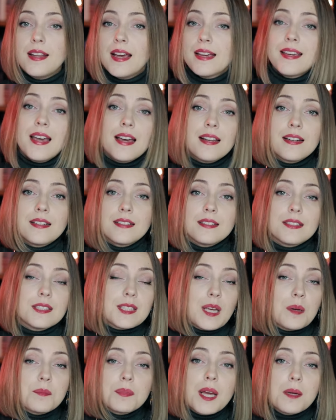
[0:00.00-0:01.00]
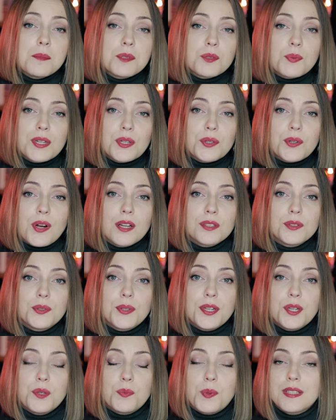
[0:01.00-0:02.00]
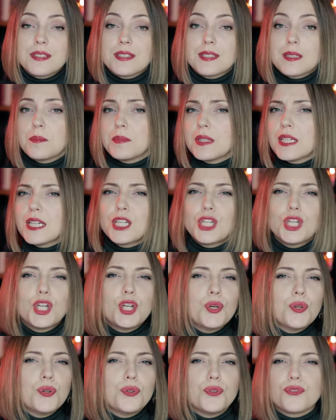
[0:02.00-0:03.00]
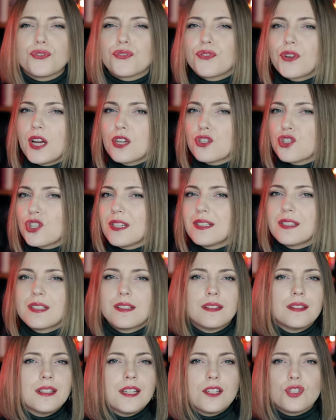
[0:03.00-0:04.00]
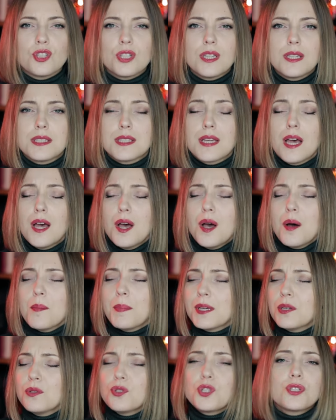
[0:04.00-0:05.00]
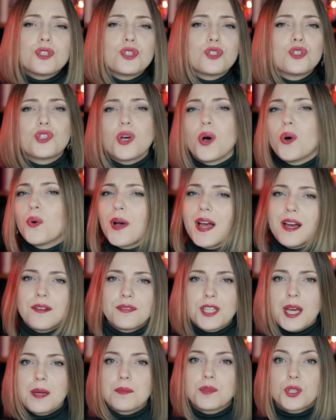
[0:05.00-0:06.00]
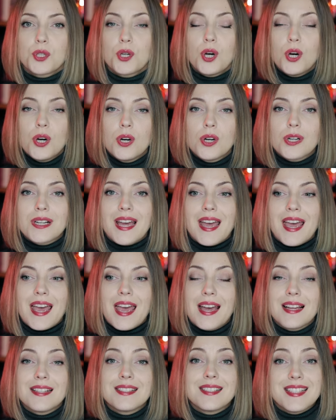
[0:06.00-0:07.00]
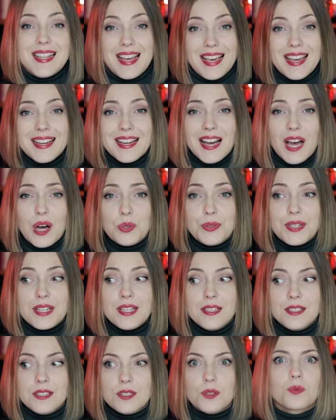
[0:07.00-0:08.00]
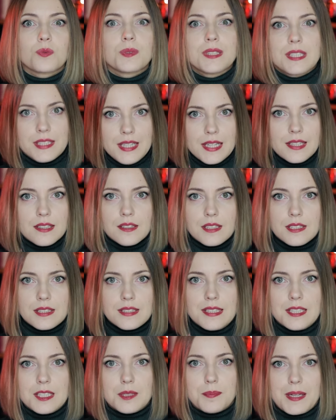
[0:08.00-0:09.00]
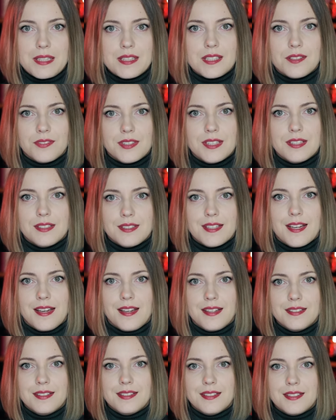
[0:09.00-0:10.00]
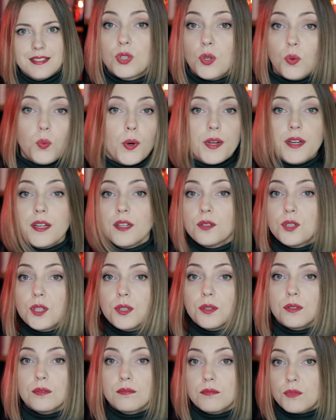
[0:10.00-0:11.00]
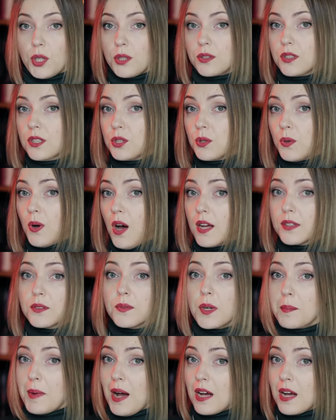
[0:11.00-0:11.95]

And I get it. Sometimes when you're hungry, you want something new, fresh, and delicious, but you just don't have time to cook, and takeout is ridiculously expensive these days. So what do you do? Turn into a hungry